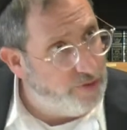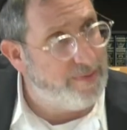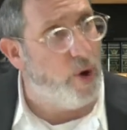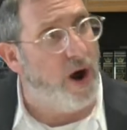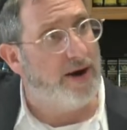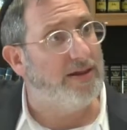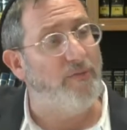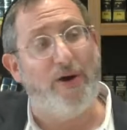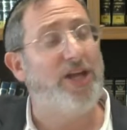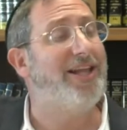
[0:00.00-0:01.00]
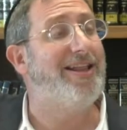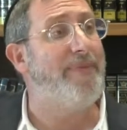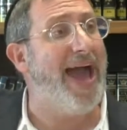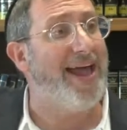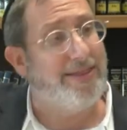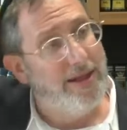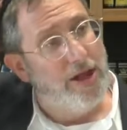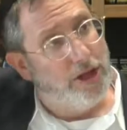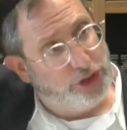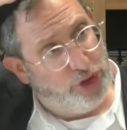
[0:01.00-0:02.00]
remorse about what you did in the past.
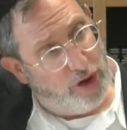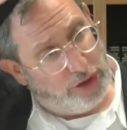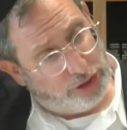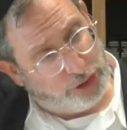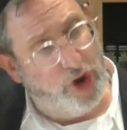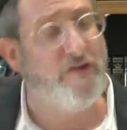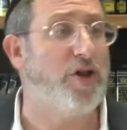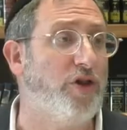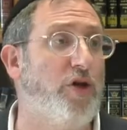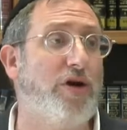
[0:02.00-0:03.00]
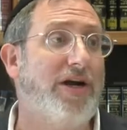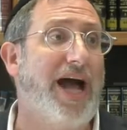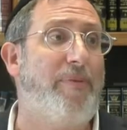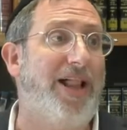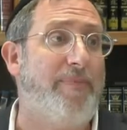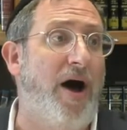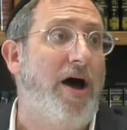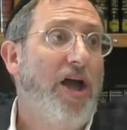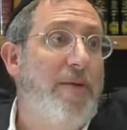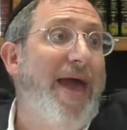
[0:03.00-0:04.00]
Tshuva is also kabbalah
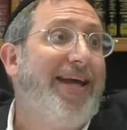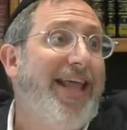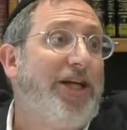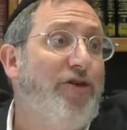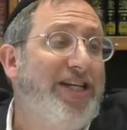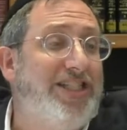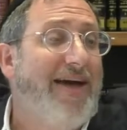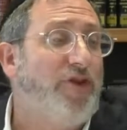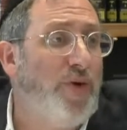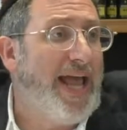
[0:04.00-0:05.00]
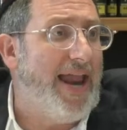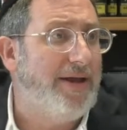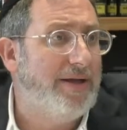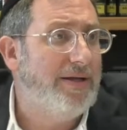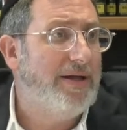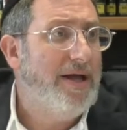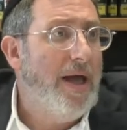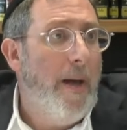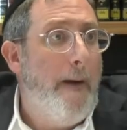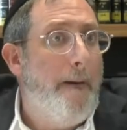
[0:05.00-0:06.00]
ba. You make a declaration, never do it again.
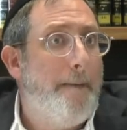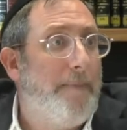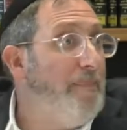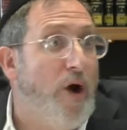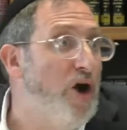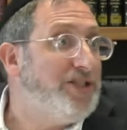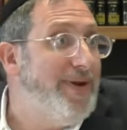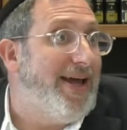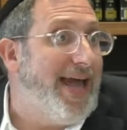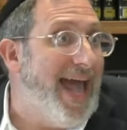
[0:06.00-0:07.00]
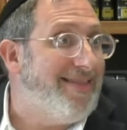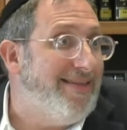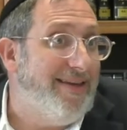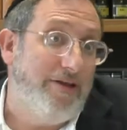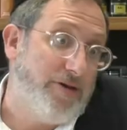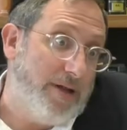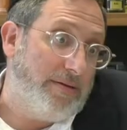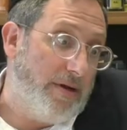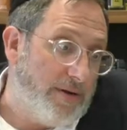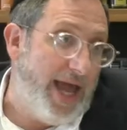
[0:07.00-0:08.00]
But perish menachet is just,
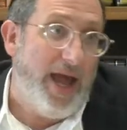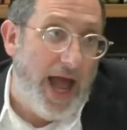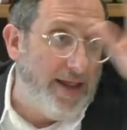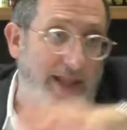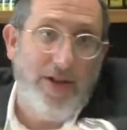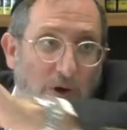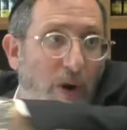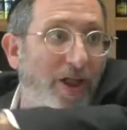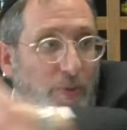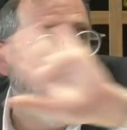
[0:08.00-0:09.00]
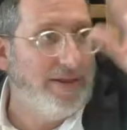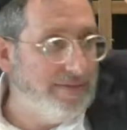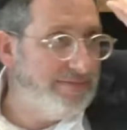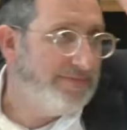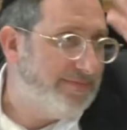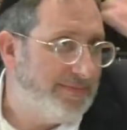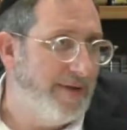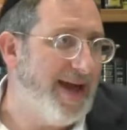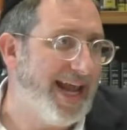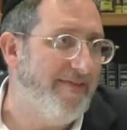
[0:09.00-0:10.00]
okay, I sinned, what was, was. I'm
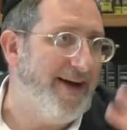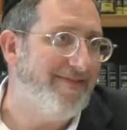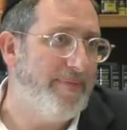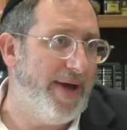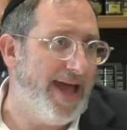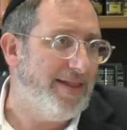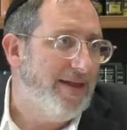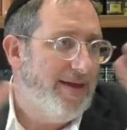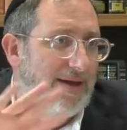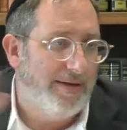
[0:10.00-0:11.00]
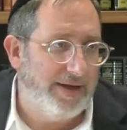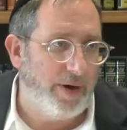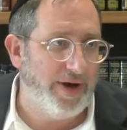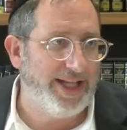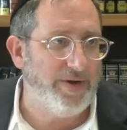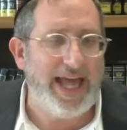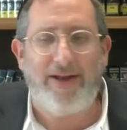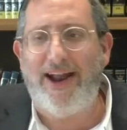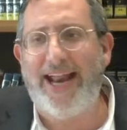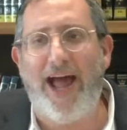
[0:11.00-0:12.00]
not getting involved in the past. I don't want to deal with that
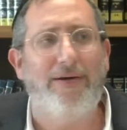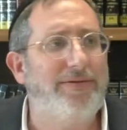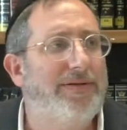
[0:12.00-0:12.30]
right now.